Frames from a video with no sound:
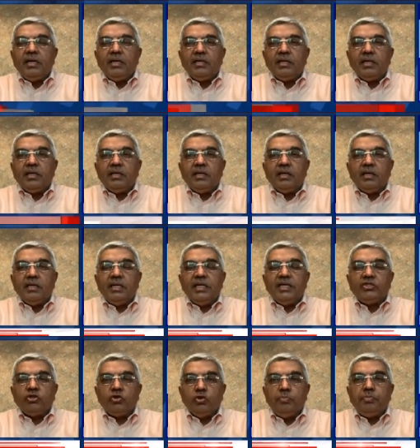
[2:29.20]
And uh,
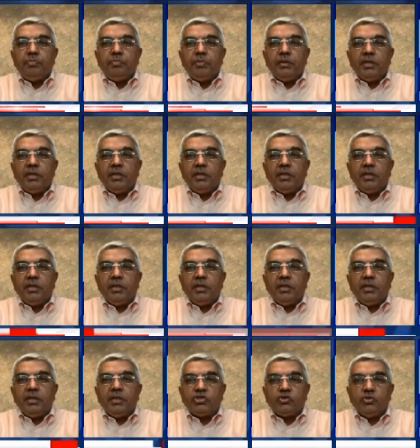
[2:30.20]
let's hope uh,
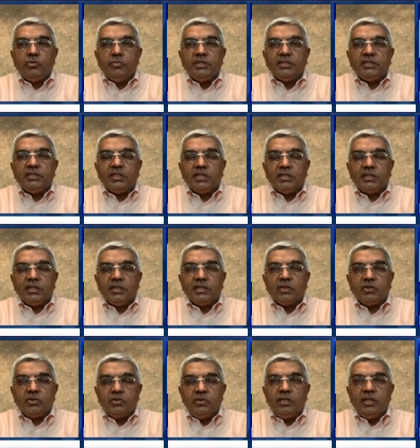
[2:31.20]
the next two months are
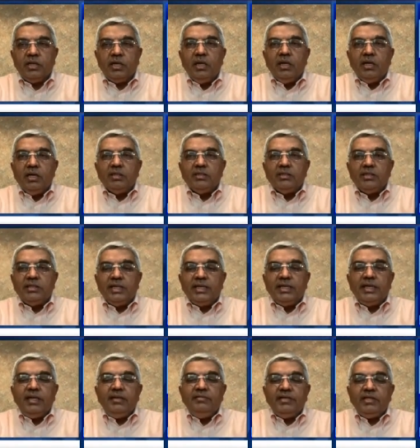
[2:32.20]
uh, good.
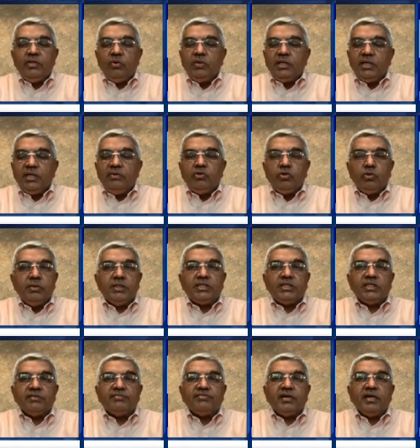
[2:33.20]
Generally, we don't give too
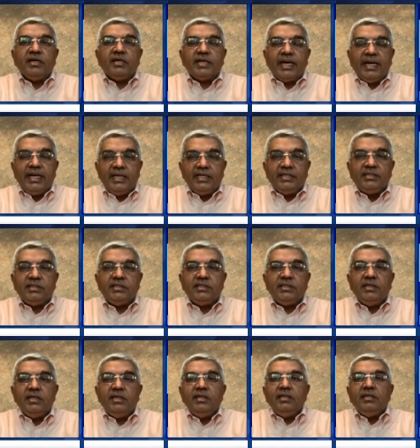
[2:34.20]
much of uh,
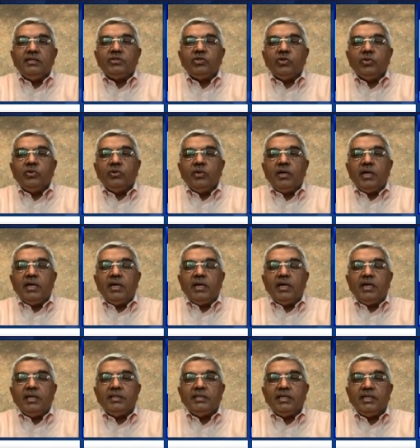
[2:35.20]
guidance. So
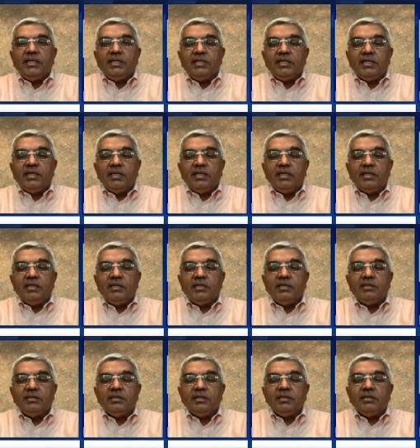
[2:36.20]
I, think the,
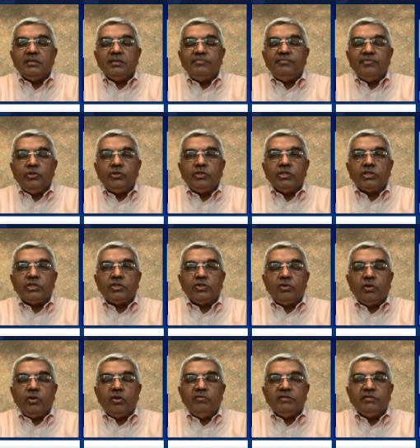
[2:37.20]
the future
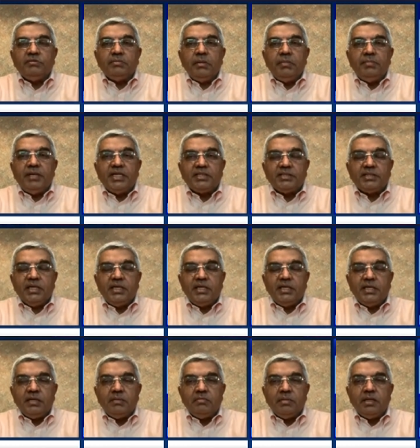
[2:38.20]
should always be better
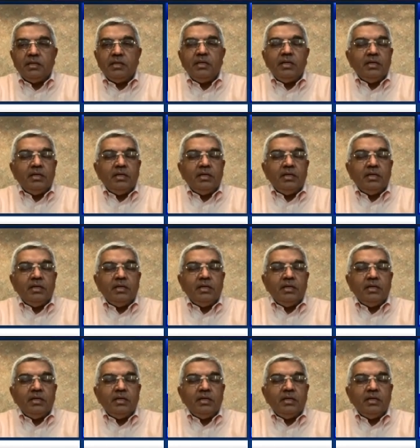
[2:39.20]
than